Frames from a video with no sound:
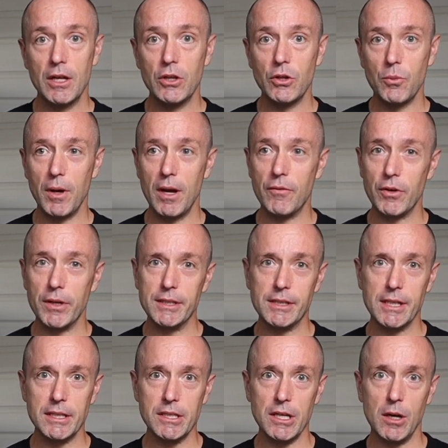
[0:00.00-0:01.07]
The way I've got it
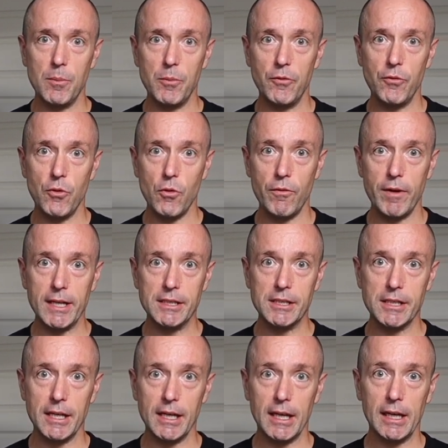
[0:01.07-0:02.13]
set up for
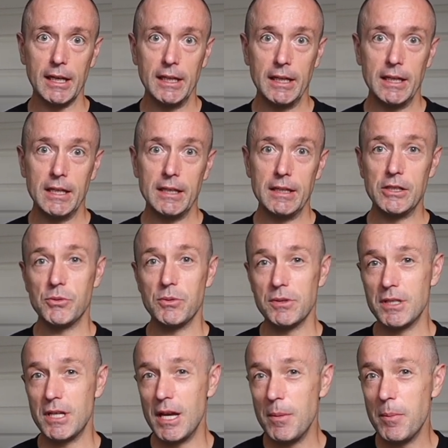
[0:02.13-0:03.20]
racing, this will
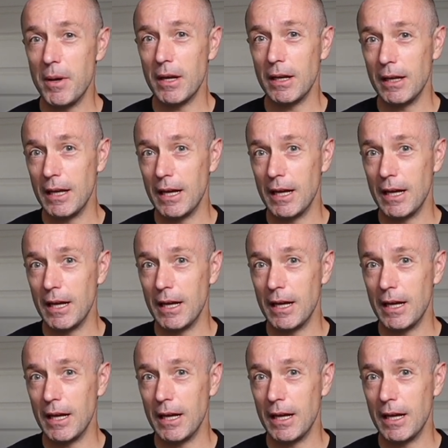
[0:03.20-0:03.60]
typically